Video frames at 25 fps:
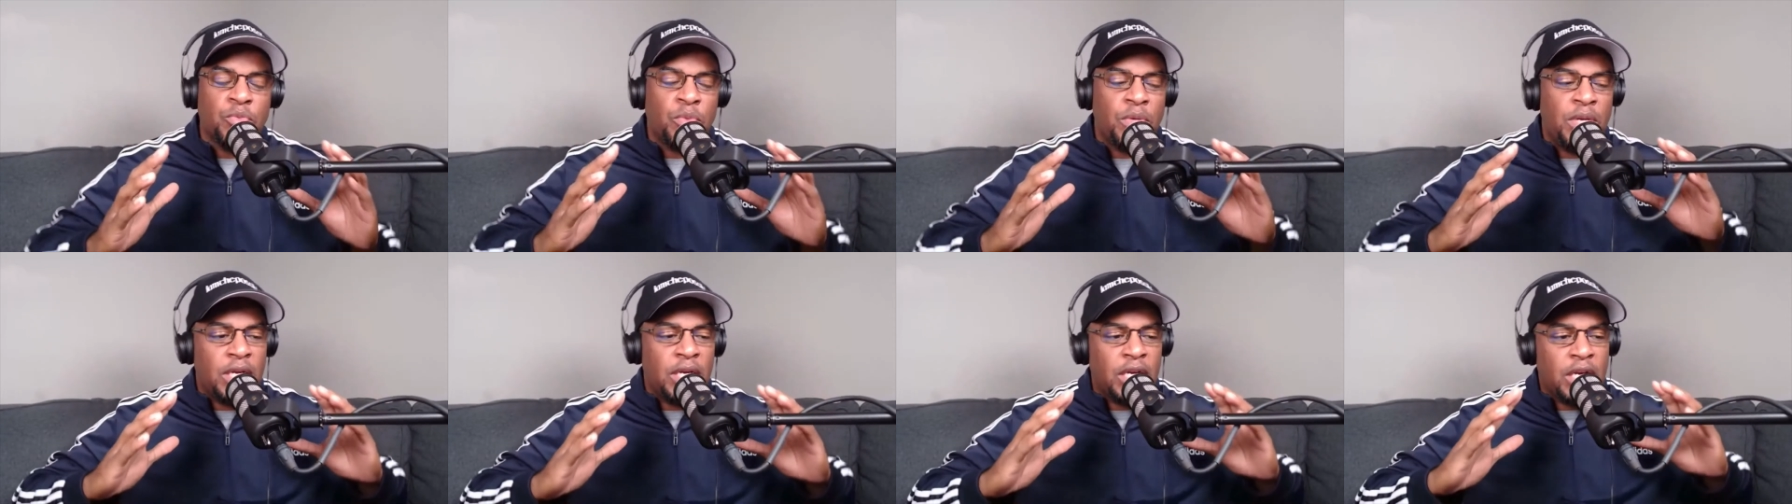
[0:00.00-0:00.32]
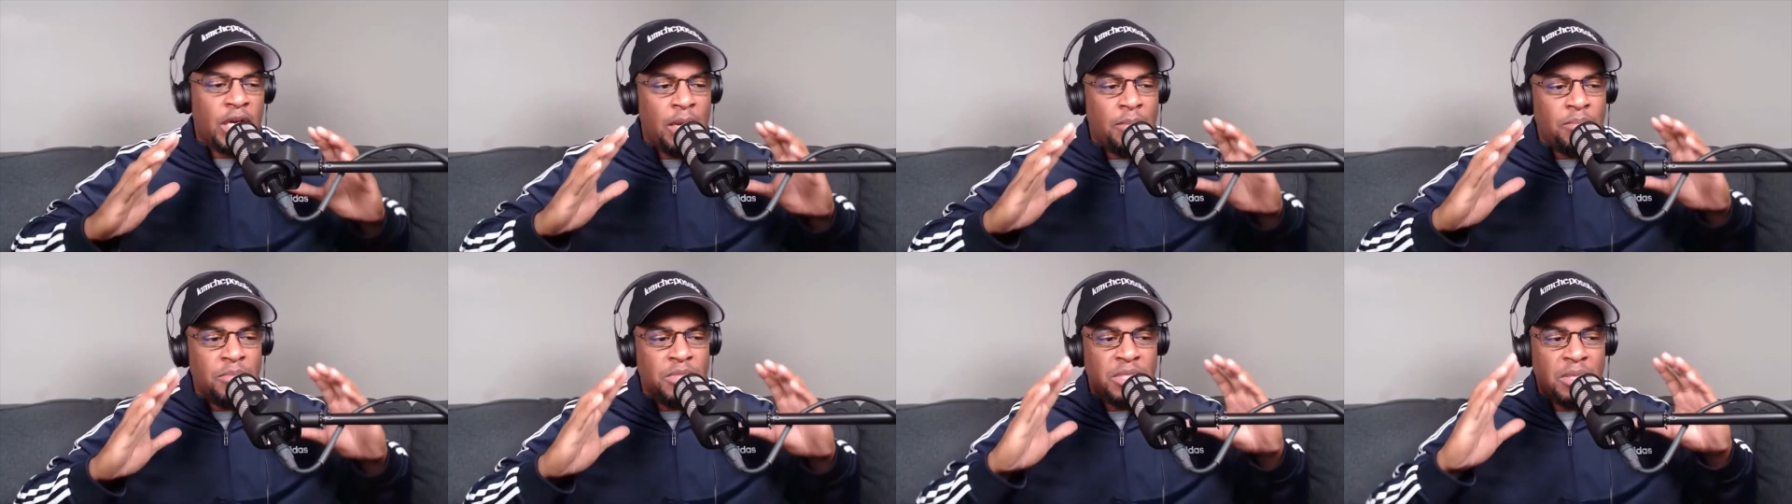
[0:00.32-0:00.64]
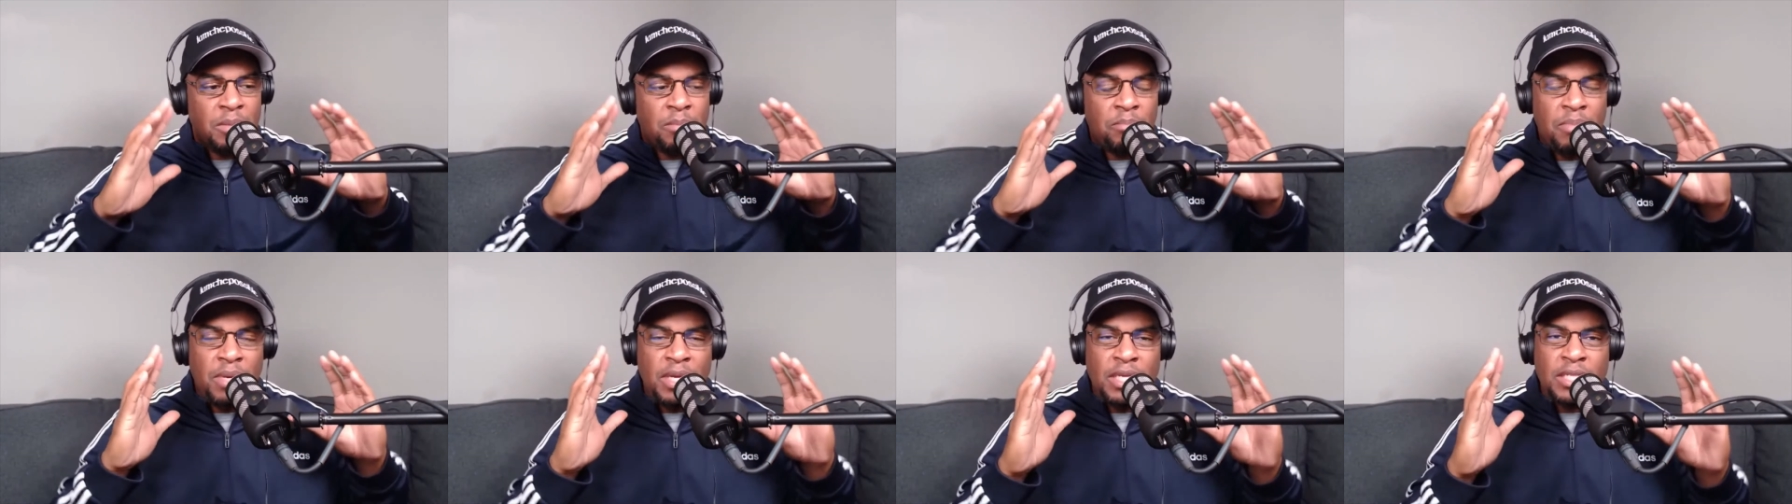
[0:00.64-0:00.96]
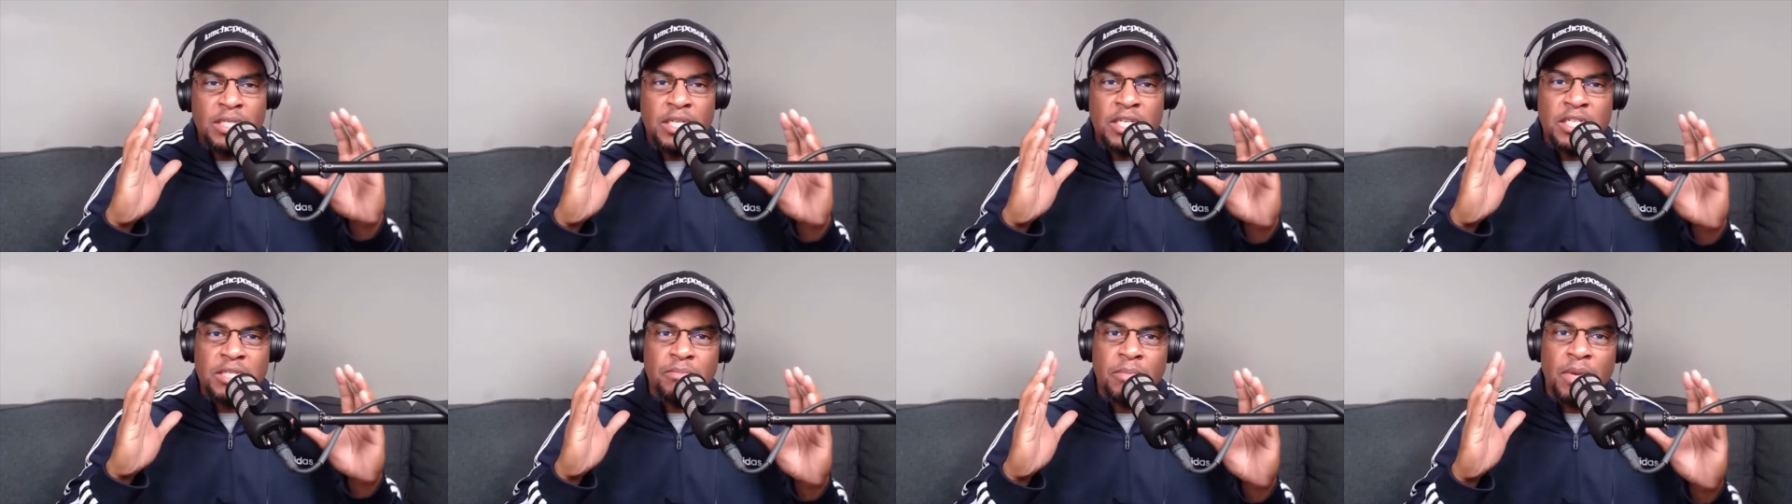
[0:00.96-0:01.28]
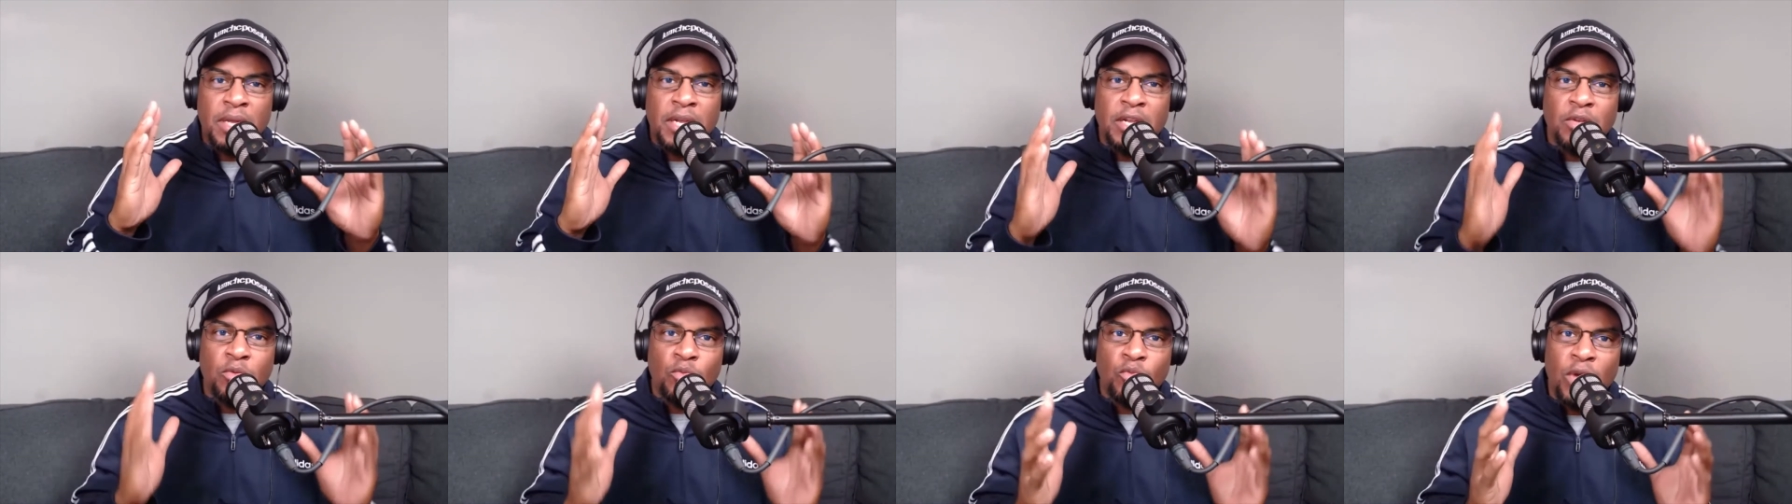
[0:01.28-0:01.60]
when it comes to
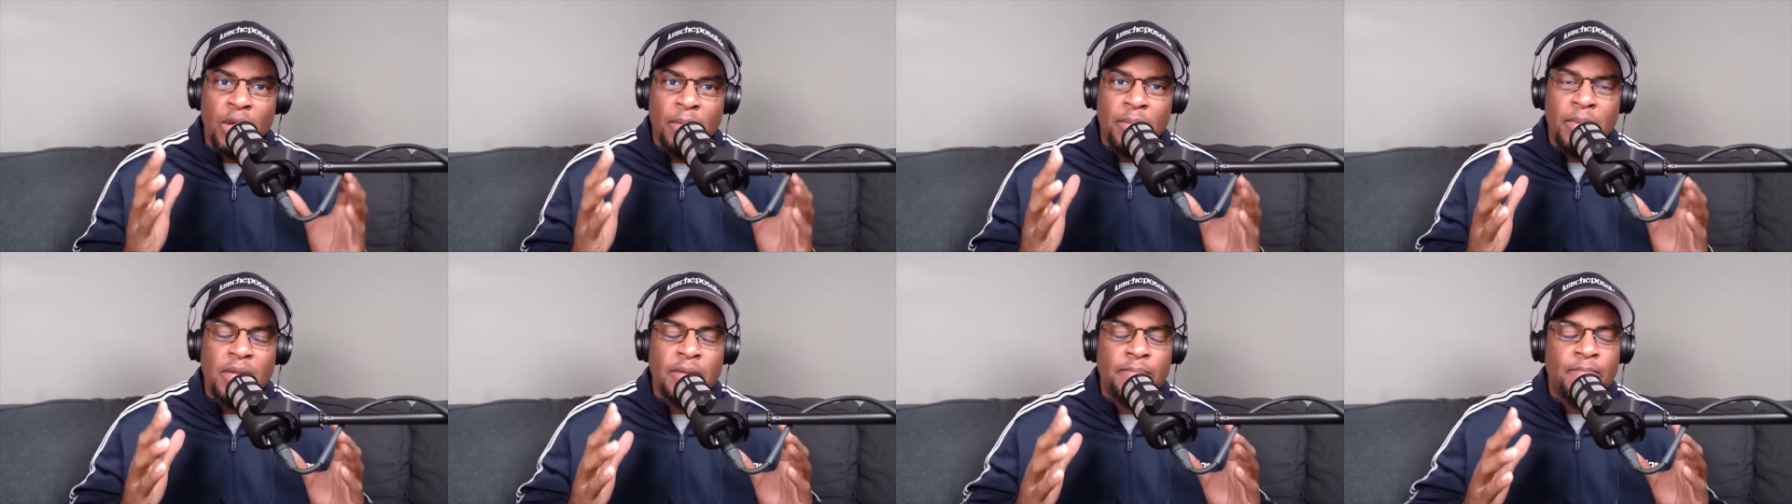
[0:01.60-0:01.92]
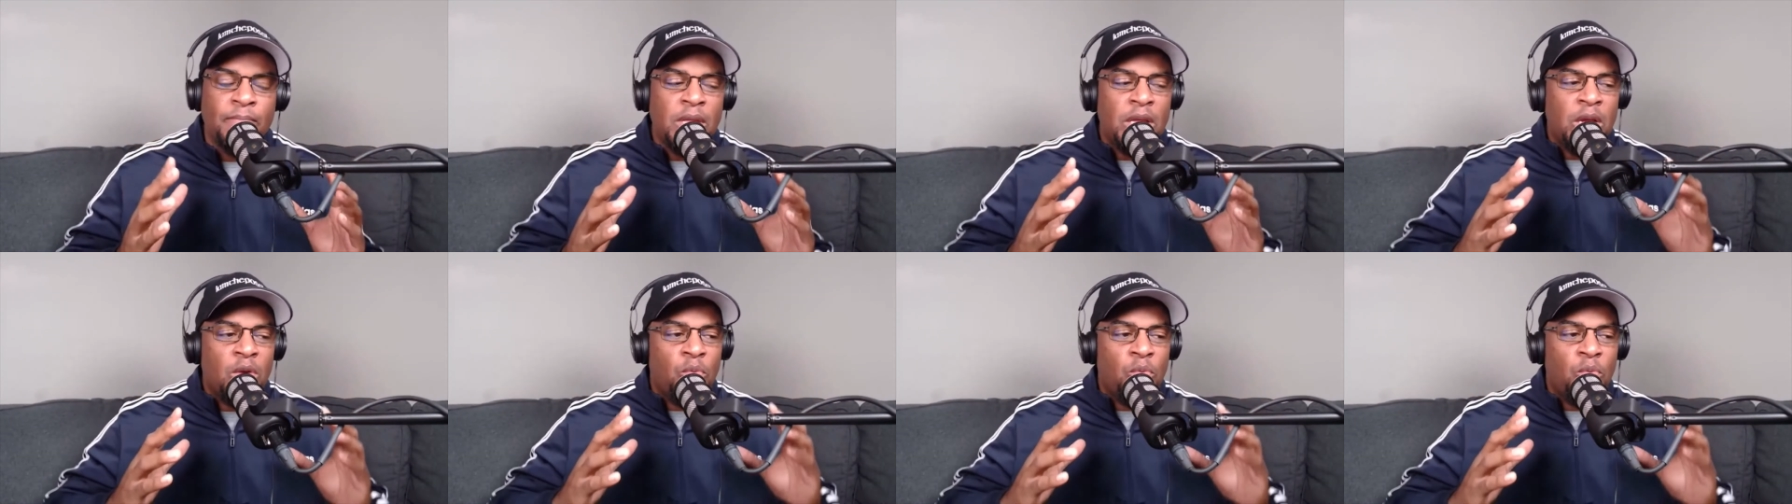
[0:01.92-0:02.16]
businessmen and women,